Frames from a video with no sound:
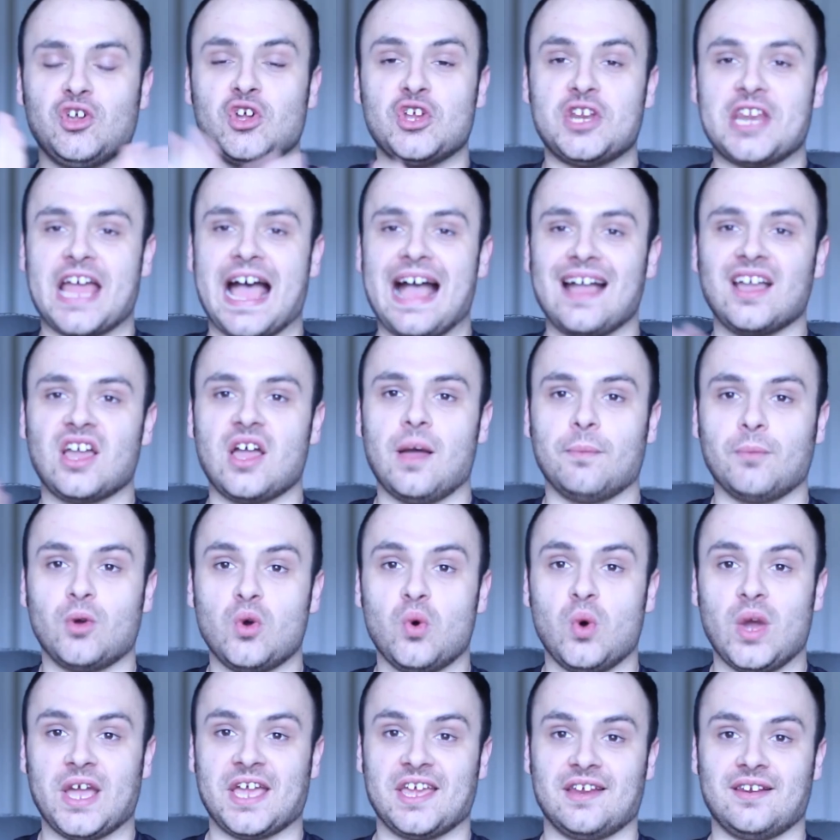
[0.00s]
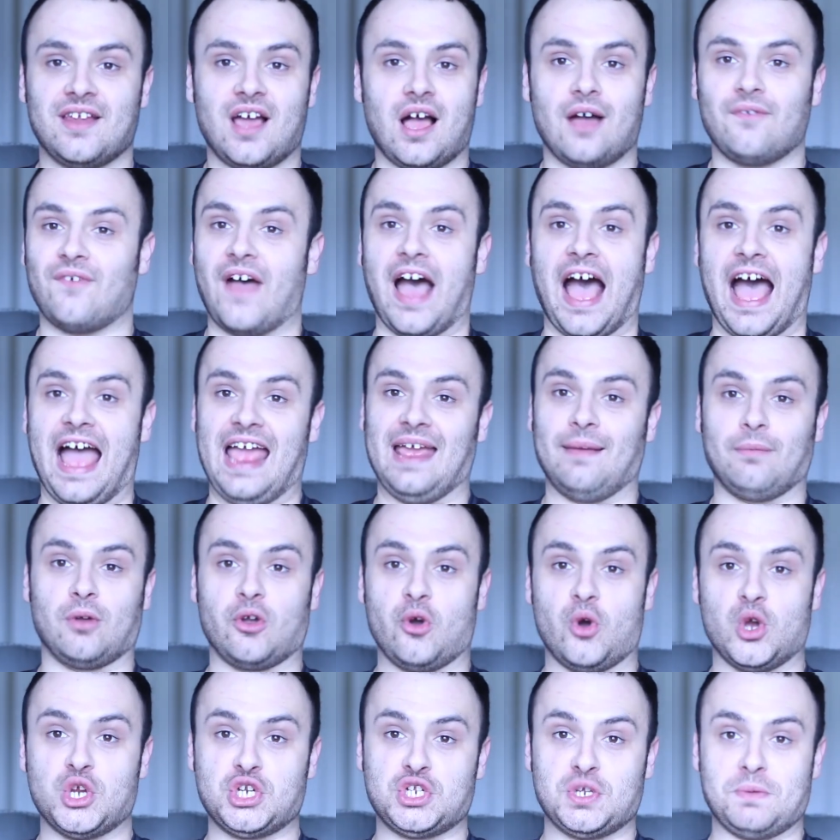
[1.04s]
could not come quick enough. I am
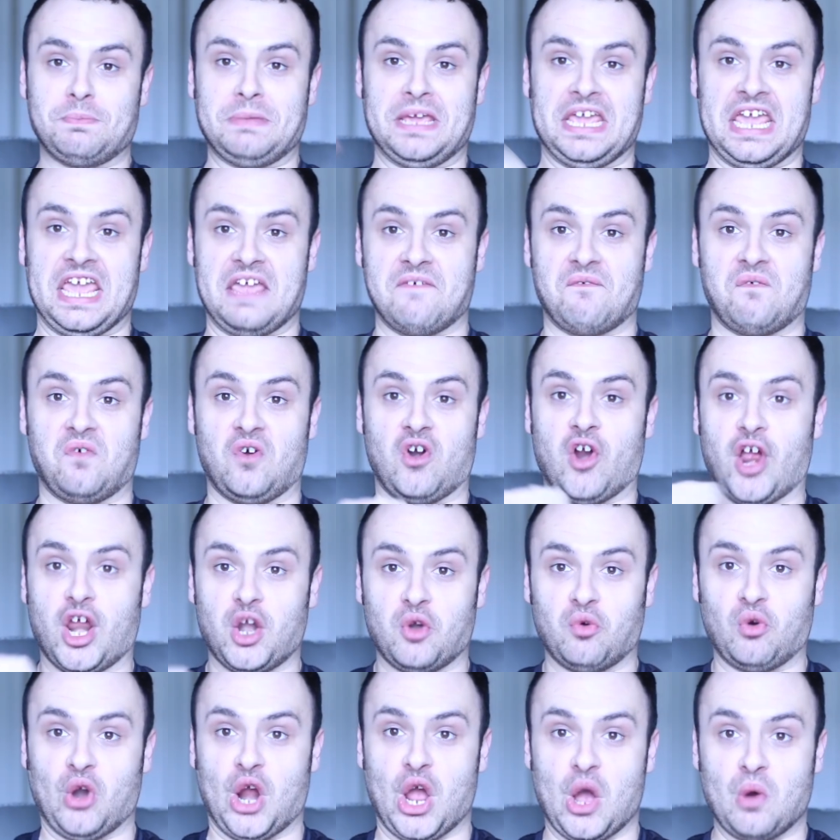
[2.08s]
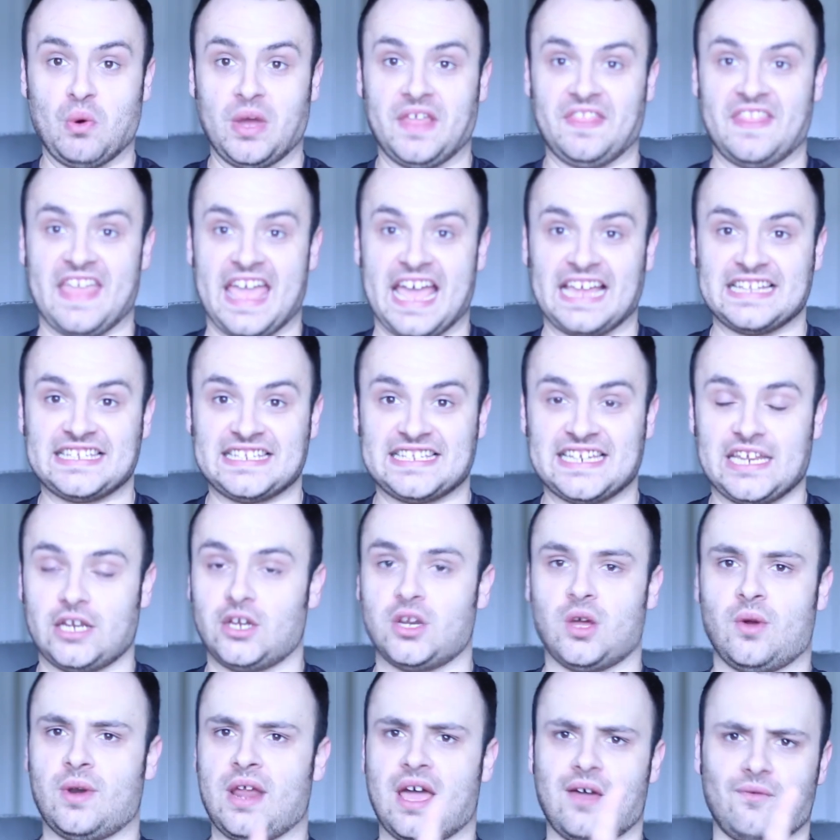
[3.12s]
going to be front row in that seat.
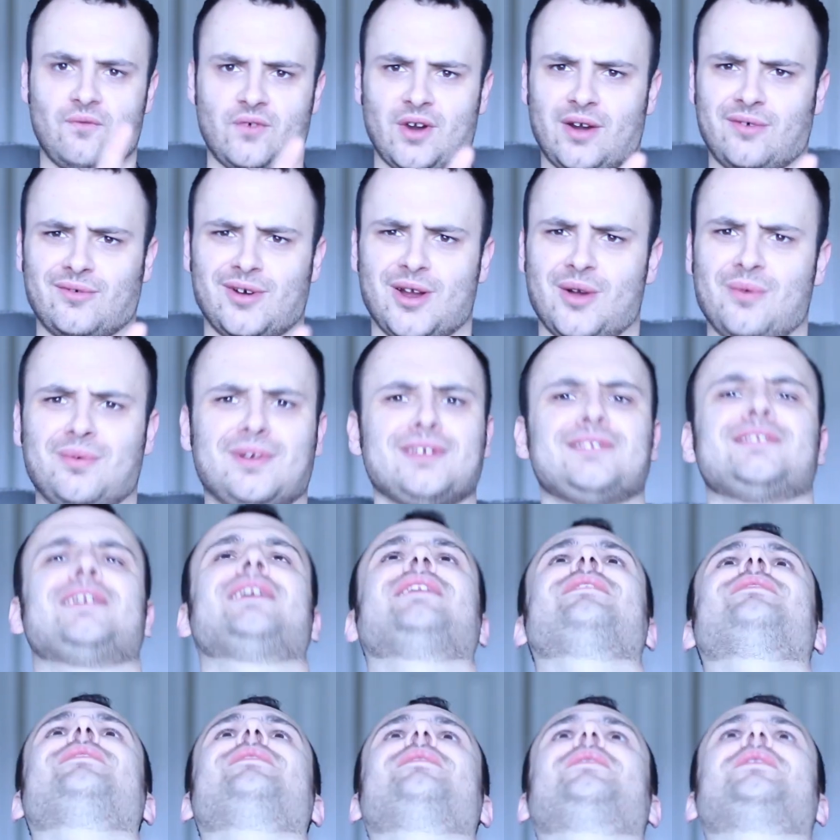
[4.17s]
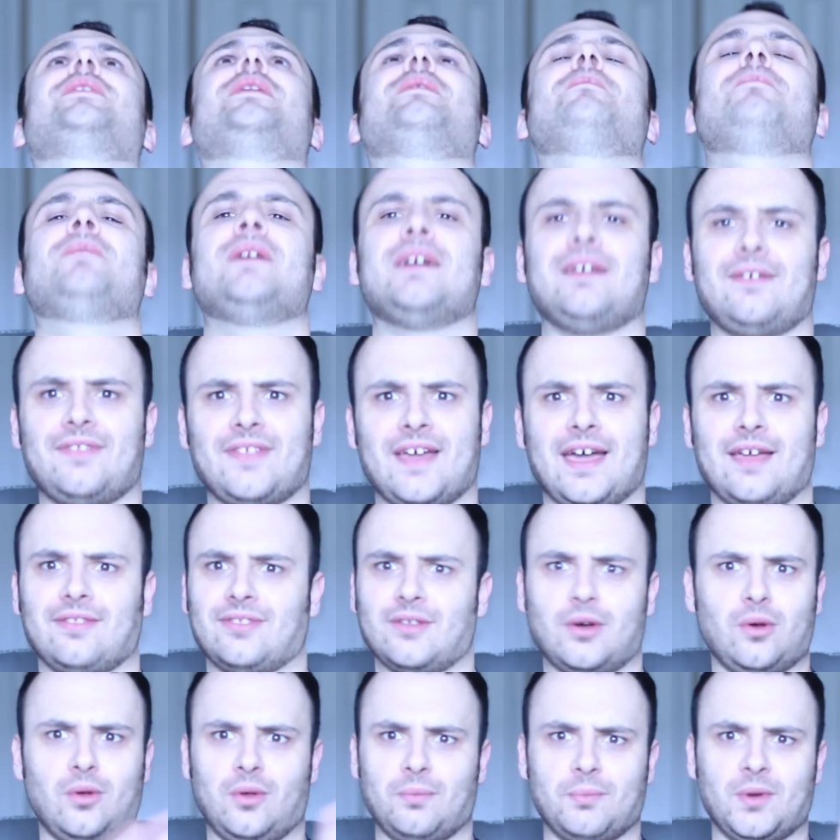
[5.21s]
No, not front row, because I ain't looking up like that
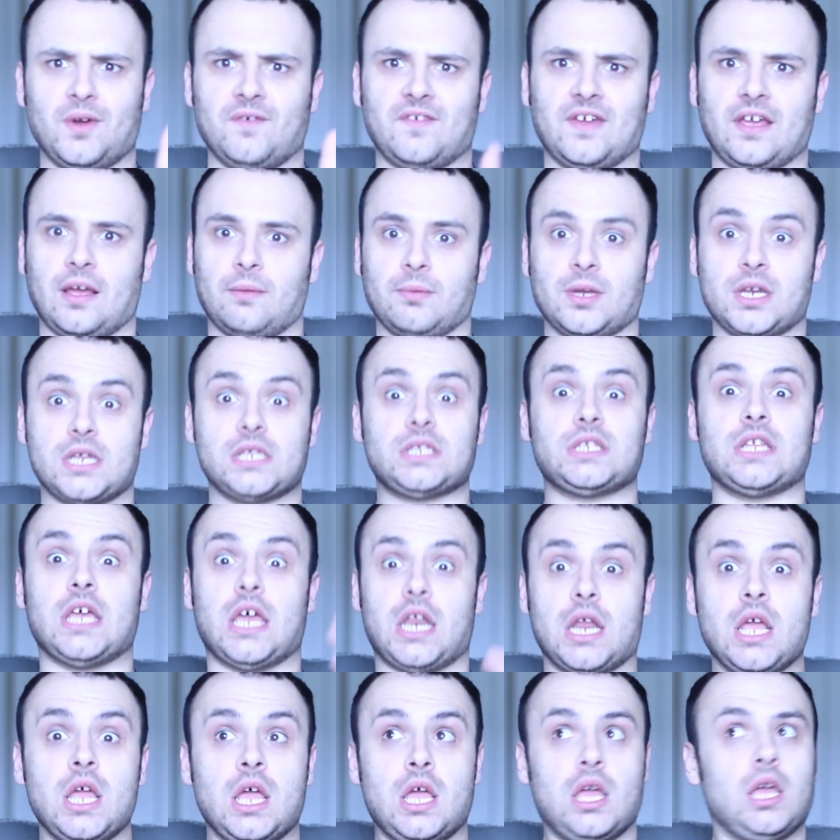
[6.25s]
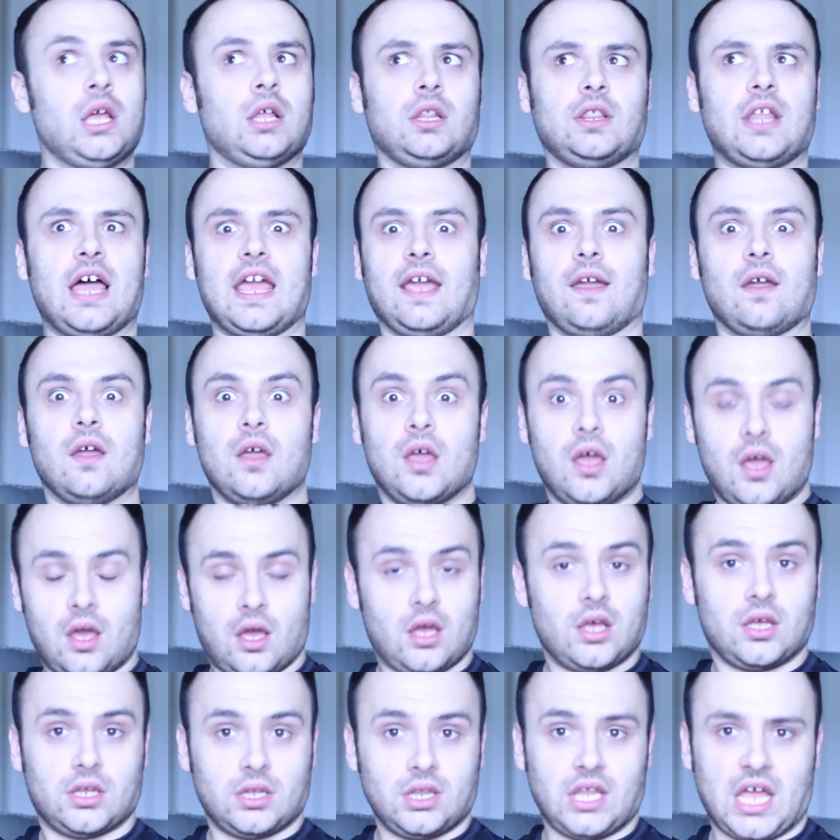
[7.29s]
the whole movie. I'm going to sit, like,
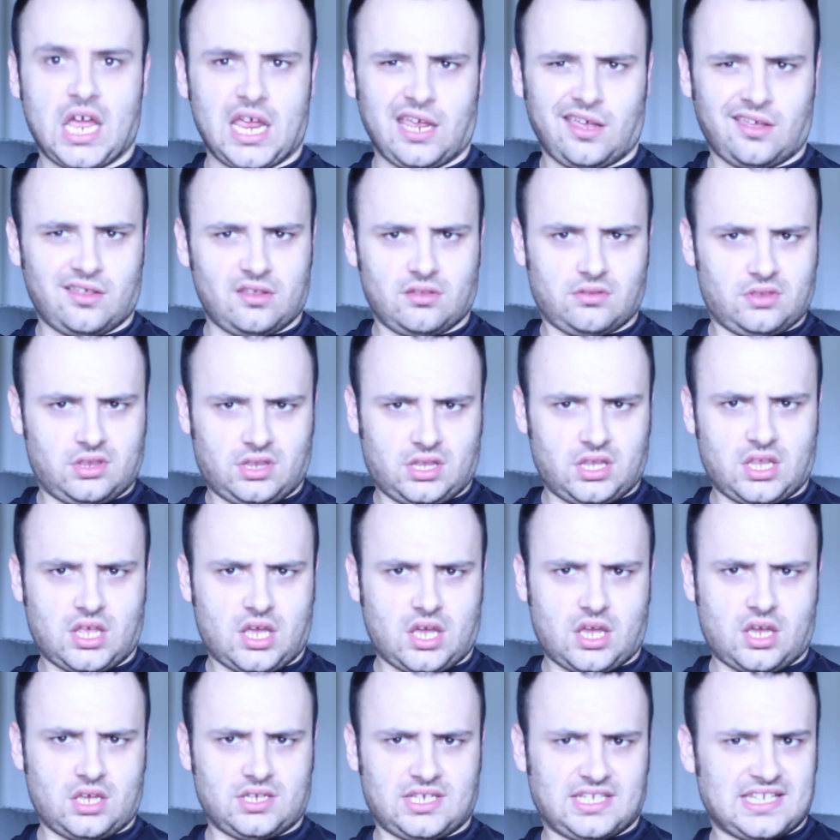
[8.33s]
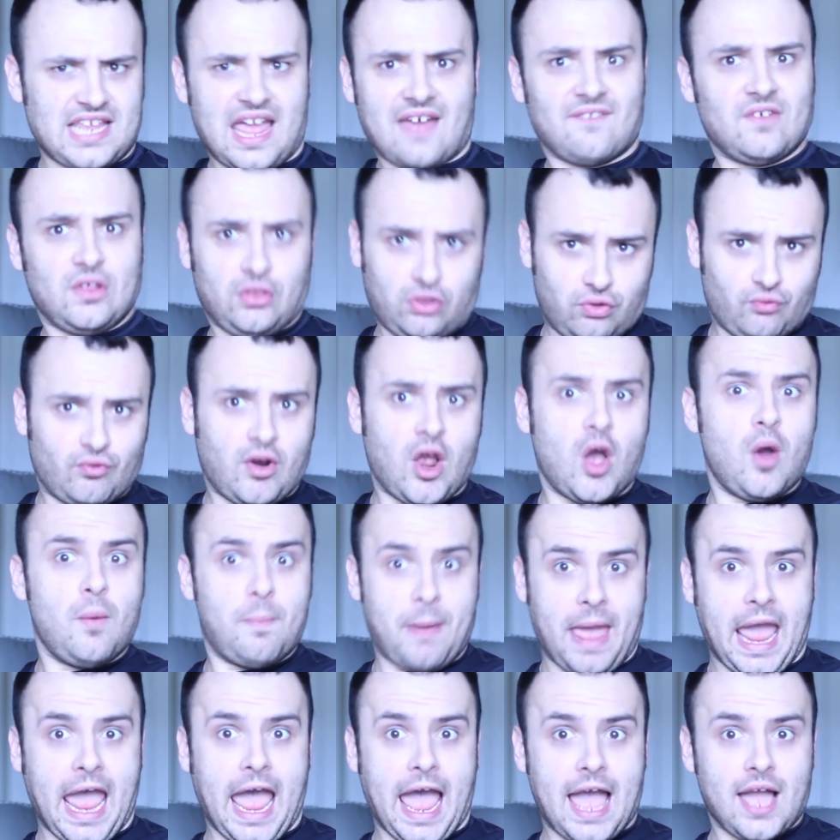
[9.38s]
like the seventh row
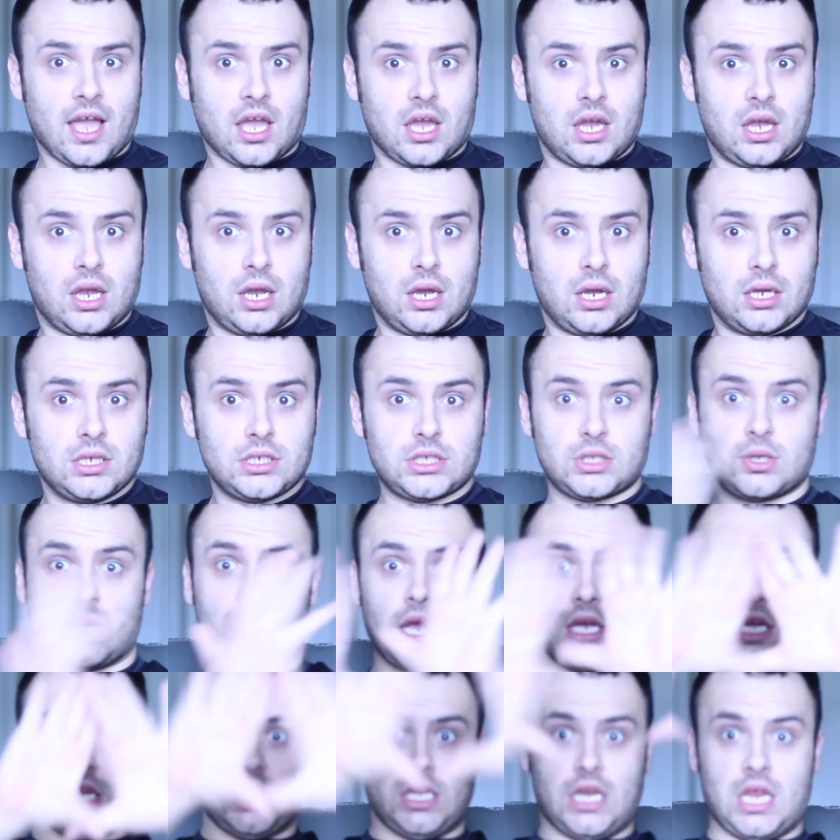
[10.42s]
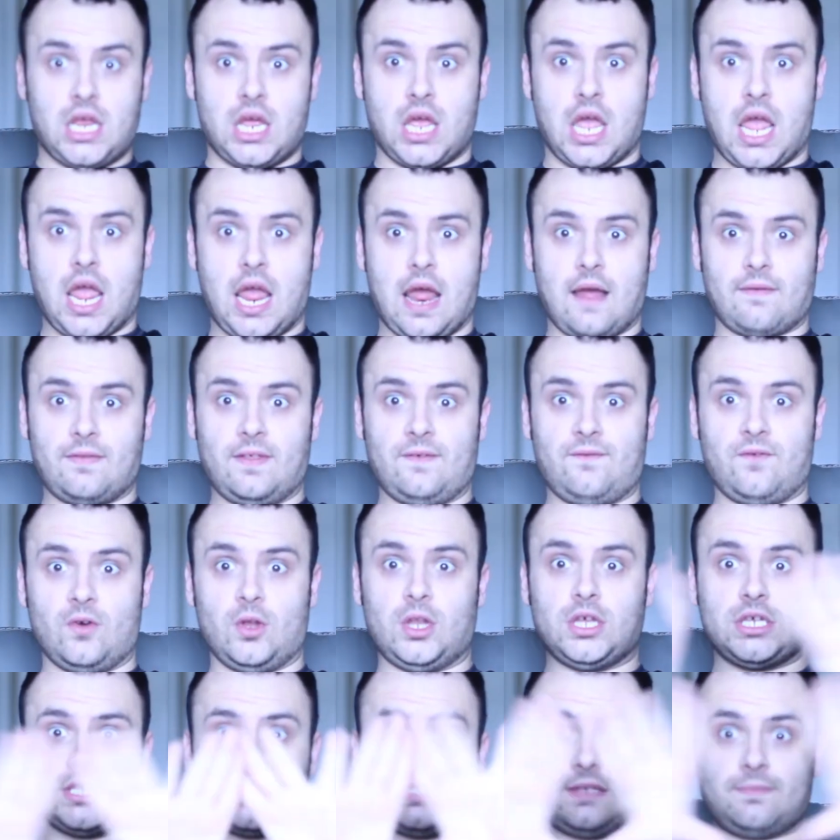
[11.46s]
back so I can have the
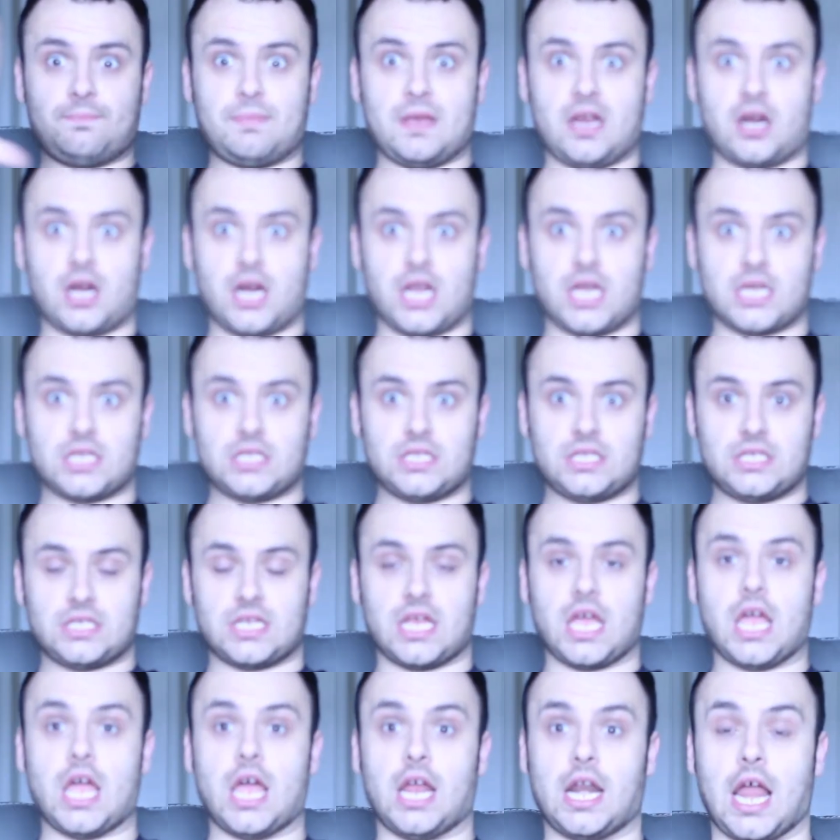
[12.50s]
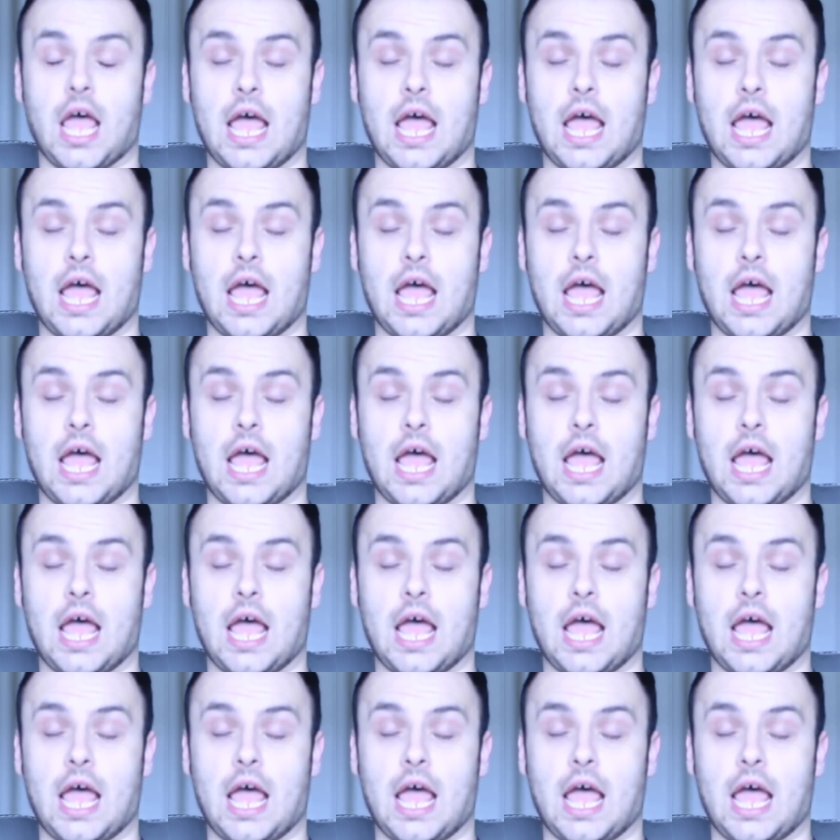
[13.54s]
full experience, and